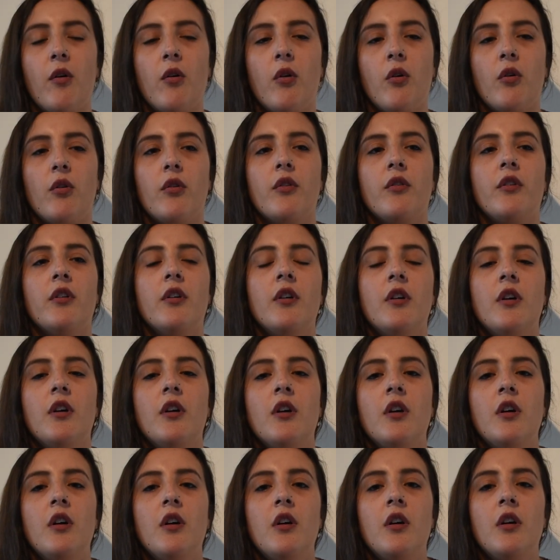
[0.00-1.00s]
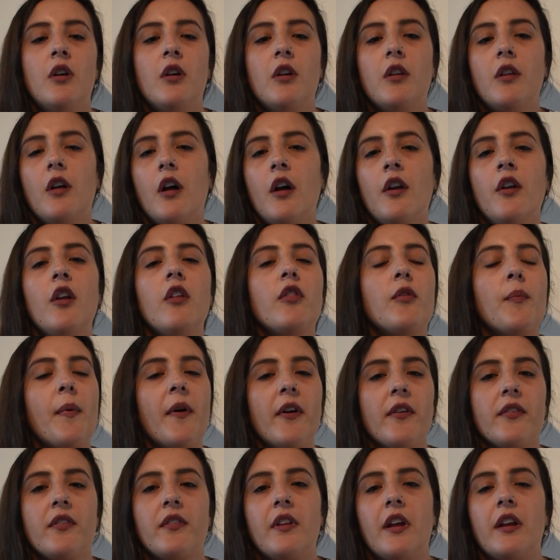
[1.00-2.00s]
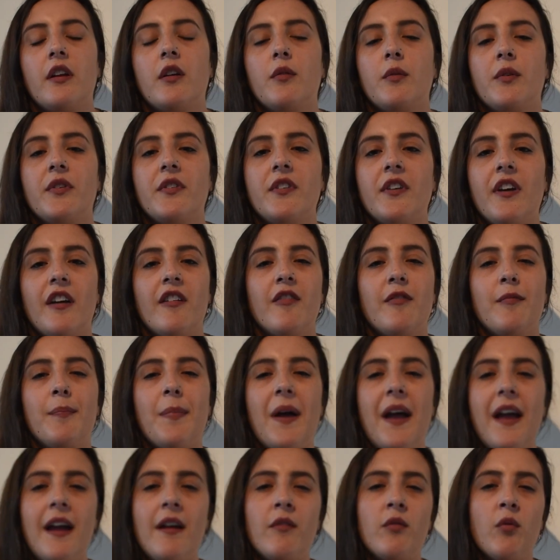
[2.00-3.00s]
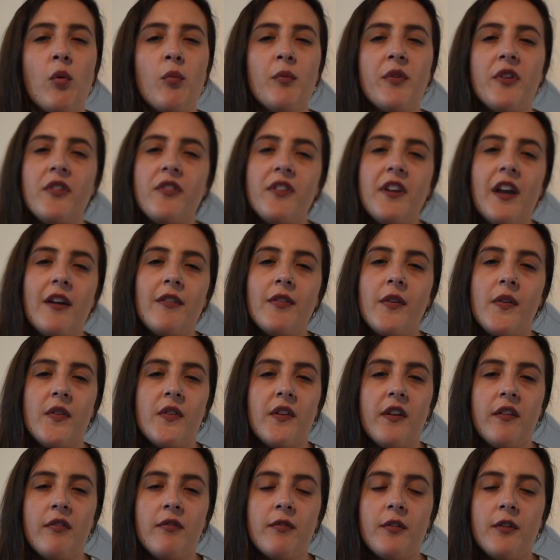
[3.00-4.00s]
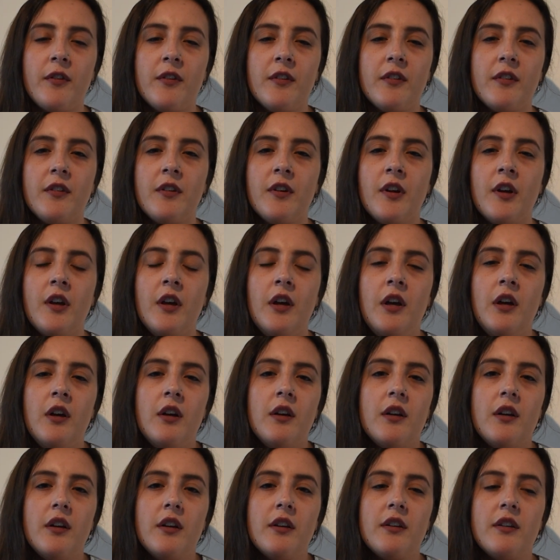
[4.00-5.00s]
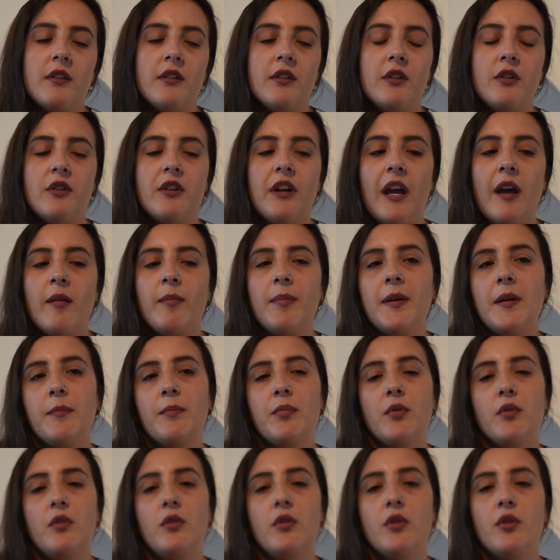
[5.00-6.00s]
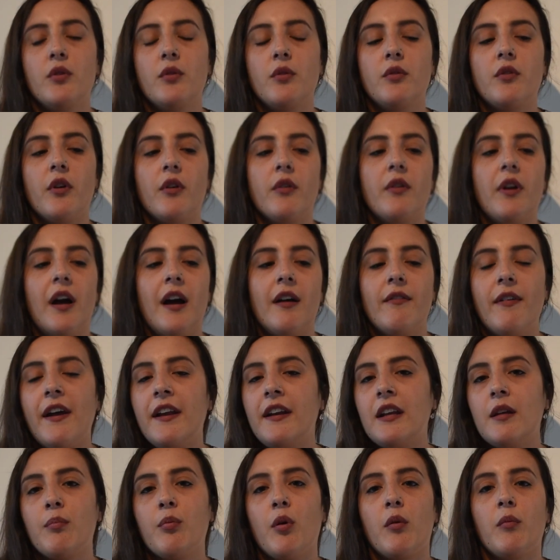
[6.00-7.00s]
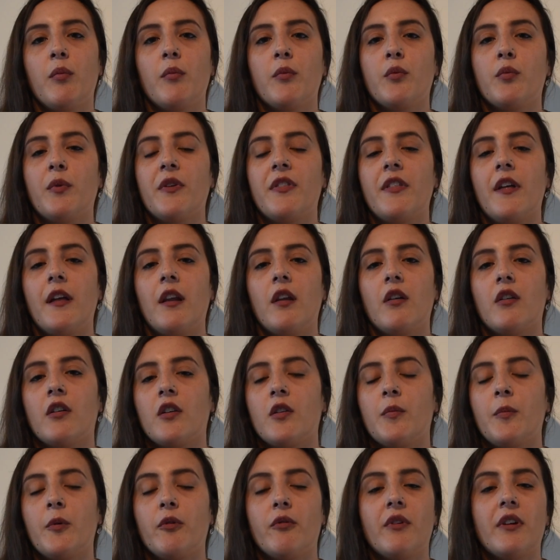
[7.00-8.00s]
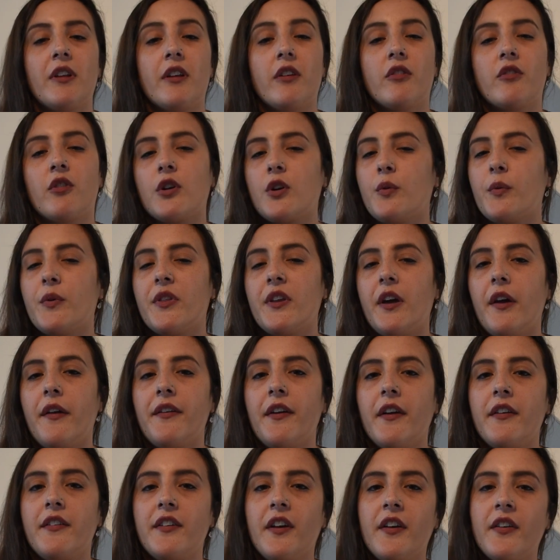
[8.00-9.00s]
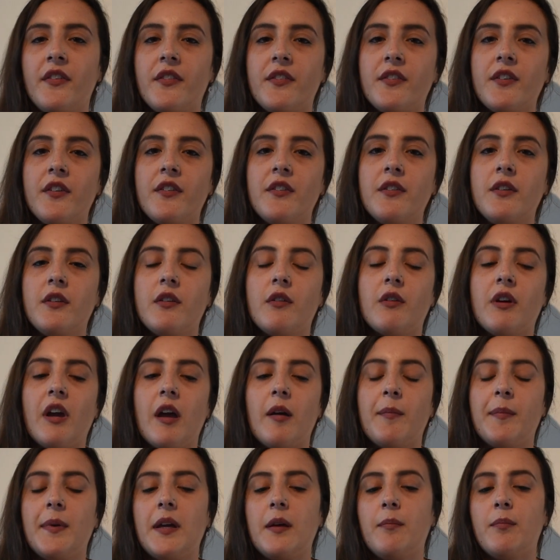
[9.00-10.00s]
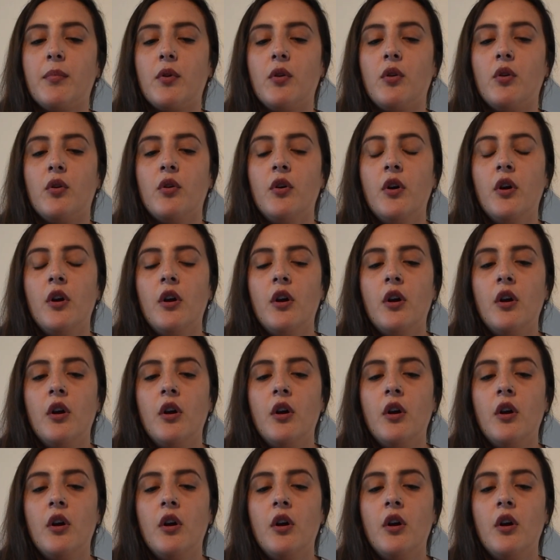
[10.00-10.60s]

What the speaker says: on another person they knew with CF, but everyone with CF is different. You get people who don't have any problems with their lungs but really struggle with their digestion. You get people